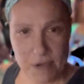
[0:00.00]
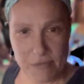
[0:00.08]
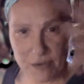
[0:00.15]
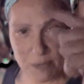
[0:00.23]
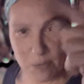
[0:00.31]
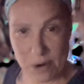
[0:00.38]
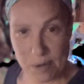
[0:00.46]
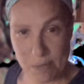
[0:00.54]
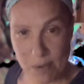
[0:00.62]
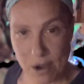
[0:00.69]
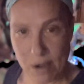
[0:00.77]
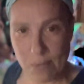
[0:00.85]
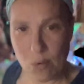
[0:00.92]
from where
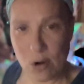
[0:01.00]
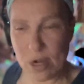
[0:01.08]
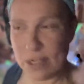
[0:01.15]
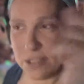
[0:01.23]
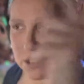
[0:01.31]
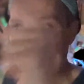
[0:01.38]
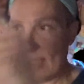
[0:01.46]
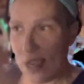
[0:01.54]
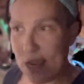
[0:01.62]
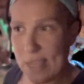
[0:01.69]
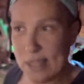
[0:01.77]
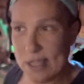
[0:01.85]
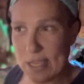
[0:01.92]
mom was.
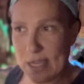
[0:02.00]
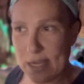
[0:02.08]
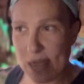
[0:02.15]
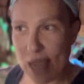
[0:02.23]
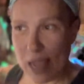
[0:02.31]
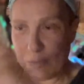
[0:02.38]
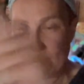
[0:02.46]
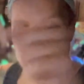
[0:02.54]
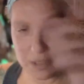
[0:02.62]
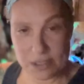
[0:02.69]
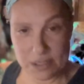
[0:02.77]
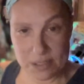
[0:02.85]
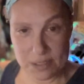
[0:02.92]
And then I would